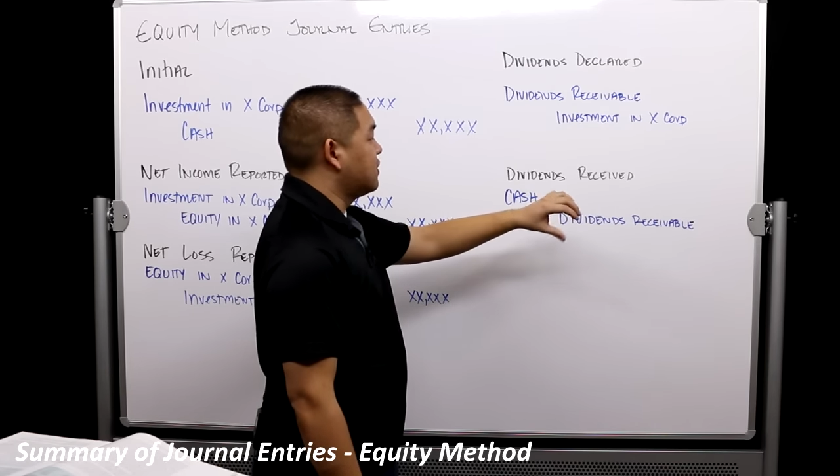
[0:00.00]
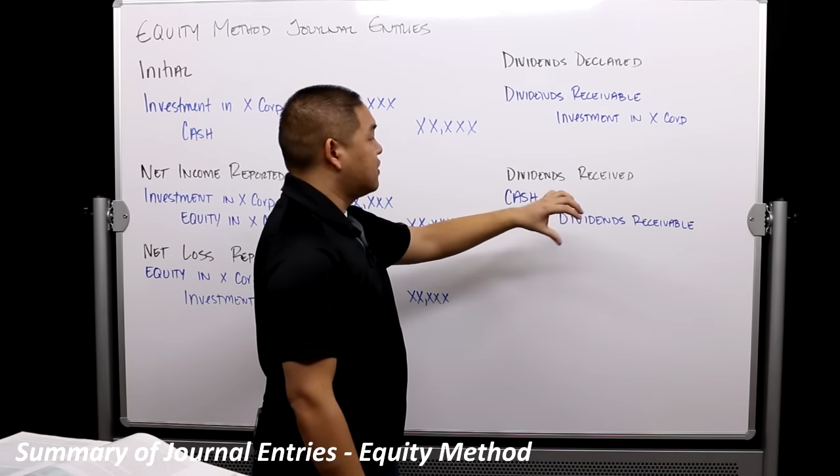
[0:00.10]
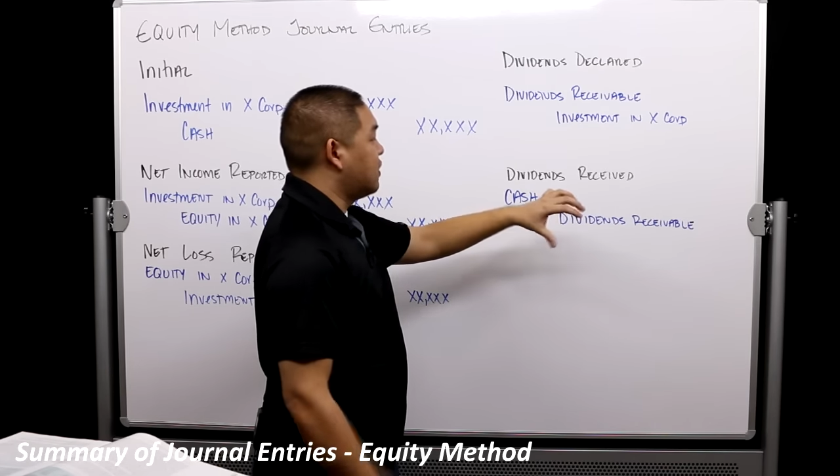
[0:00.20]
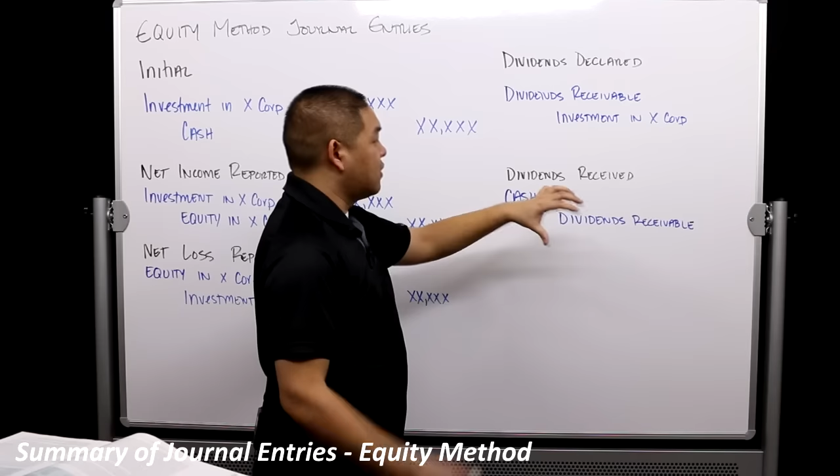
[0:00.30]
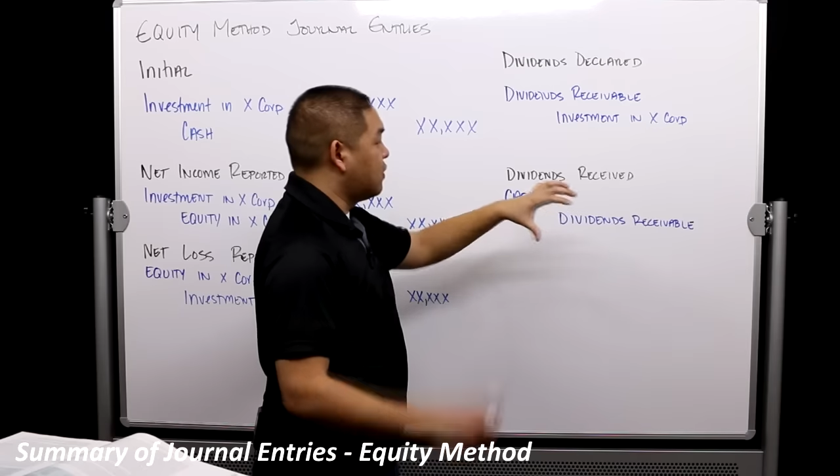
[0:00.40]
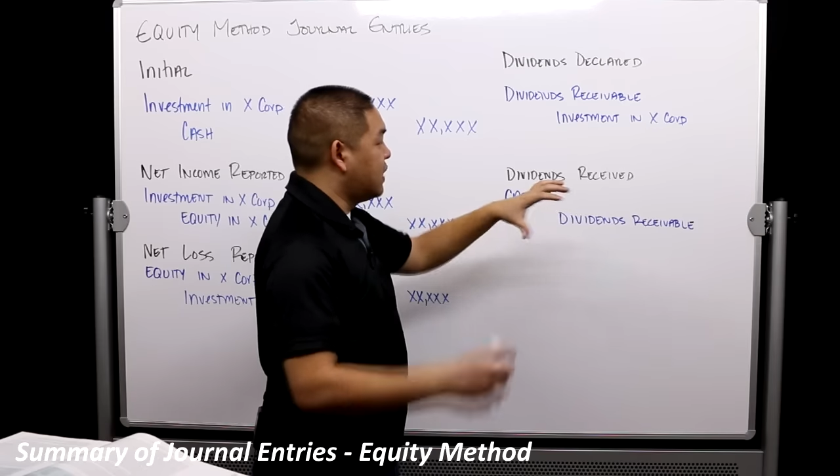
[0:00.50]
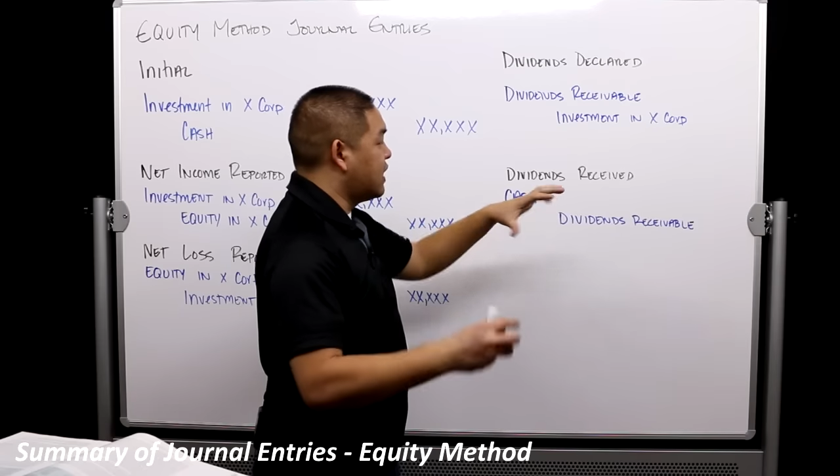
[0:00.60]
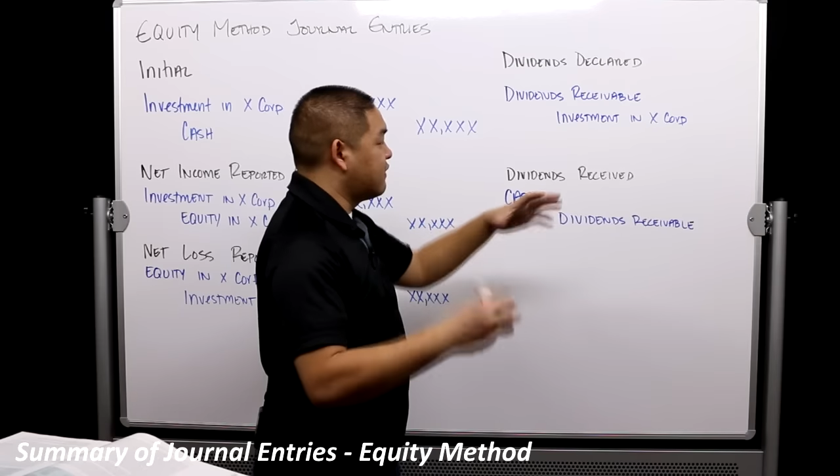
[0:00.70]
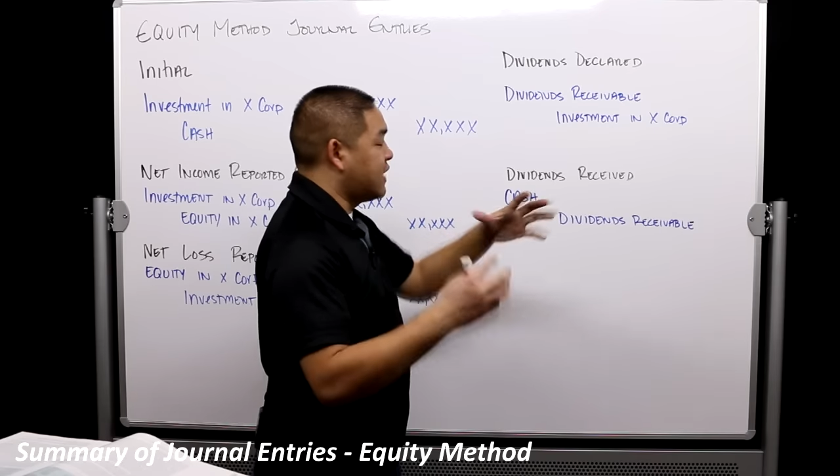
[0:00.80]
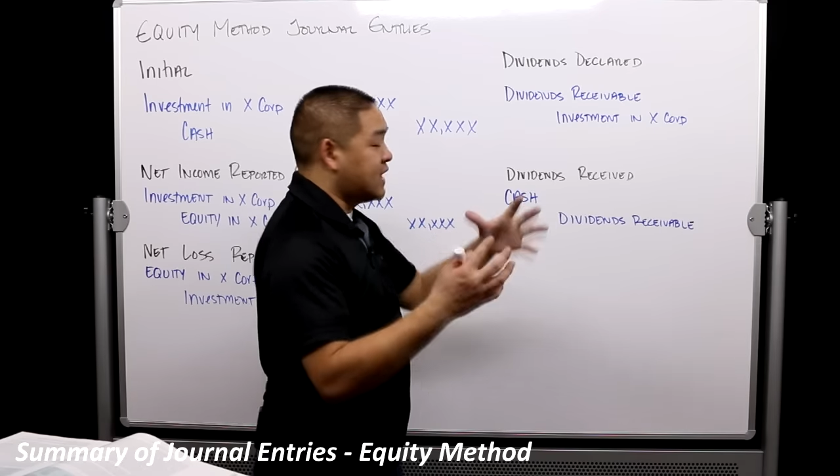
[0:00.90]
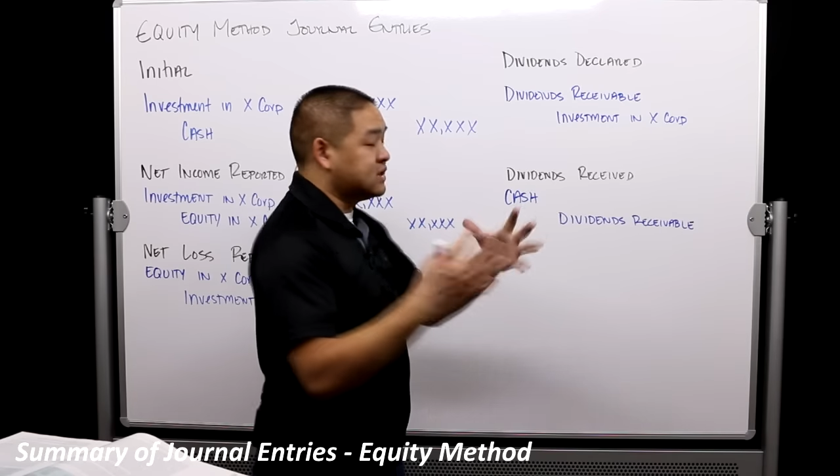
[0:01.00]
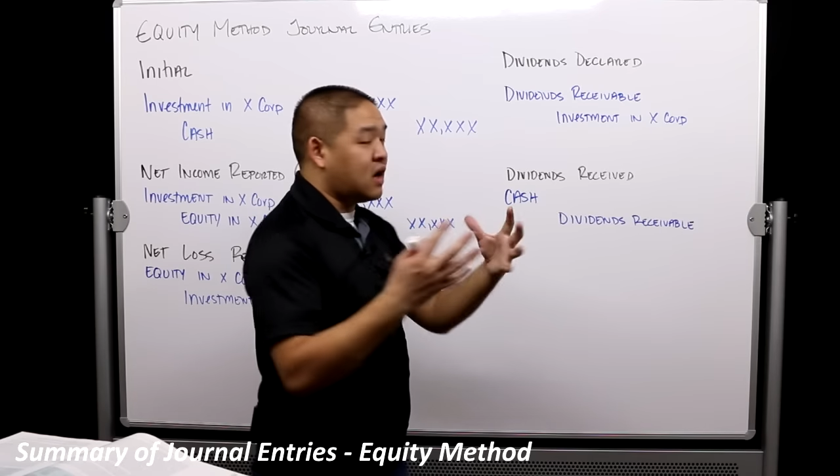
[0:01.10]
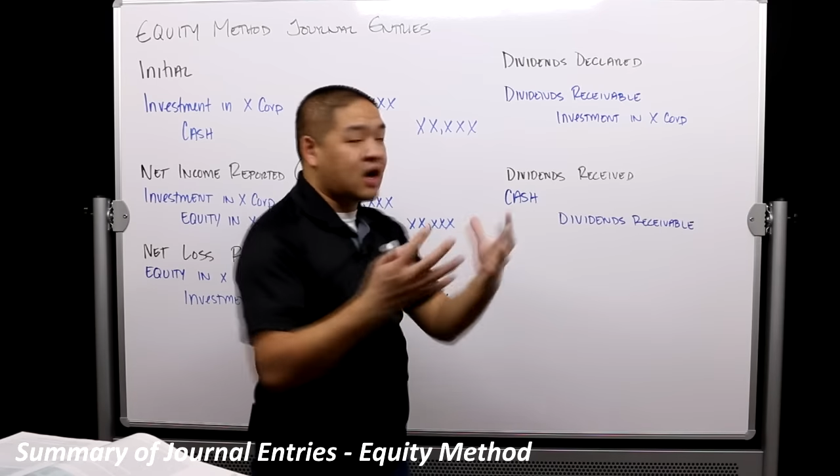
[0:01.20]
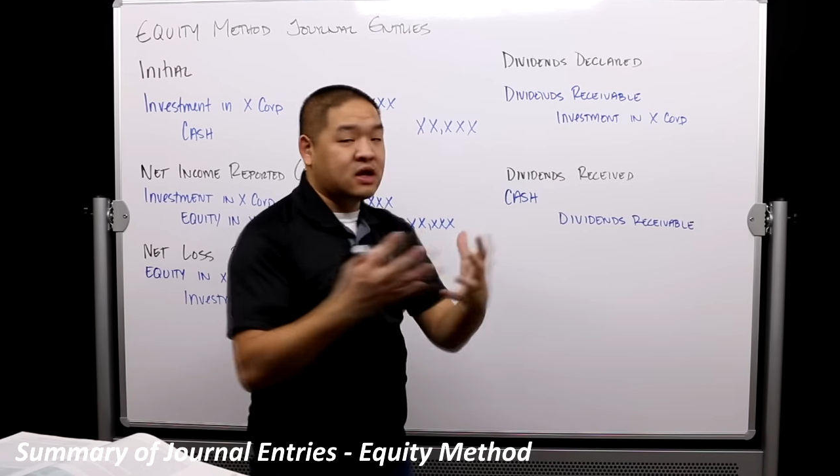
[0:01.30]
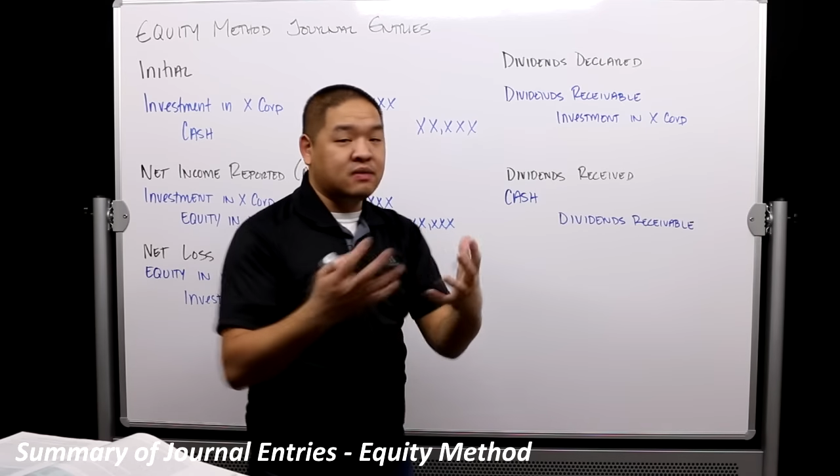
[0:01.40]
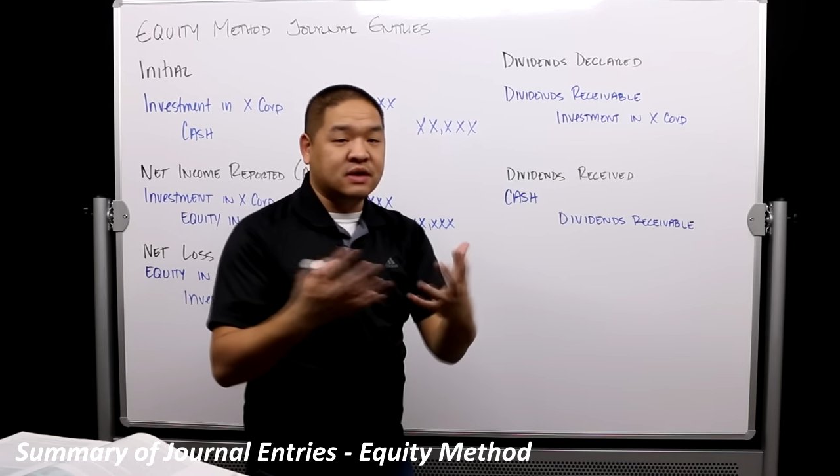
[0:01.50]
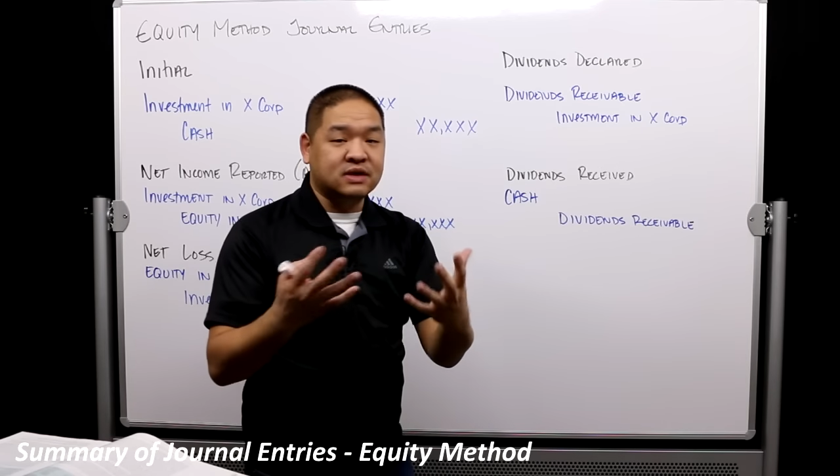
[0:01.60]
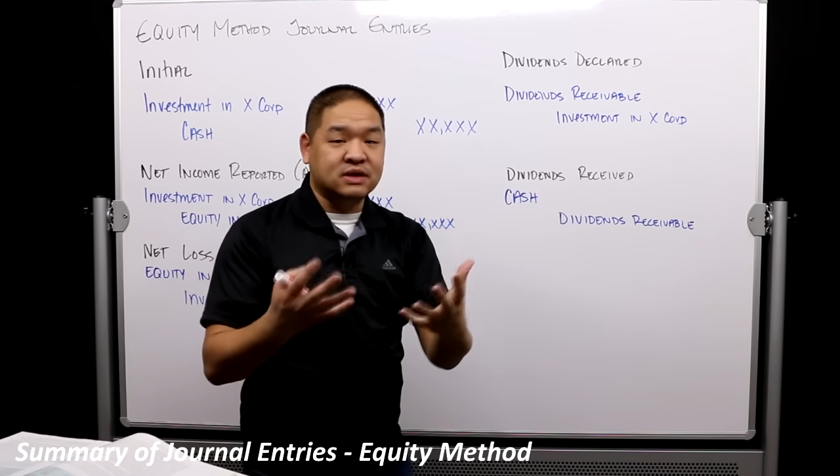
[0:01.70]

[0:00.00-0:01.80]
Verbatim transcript: or whatever that document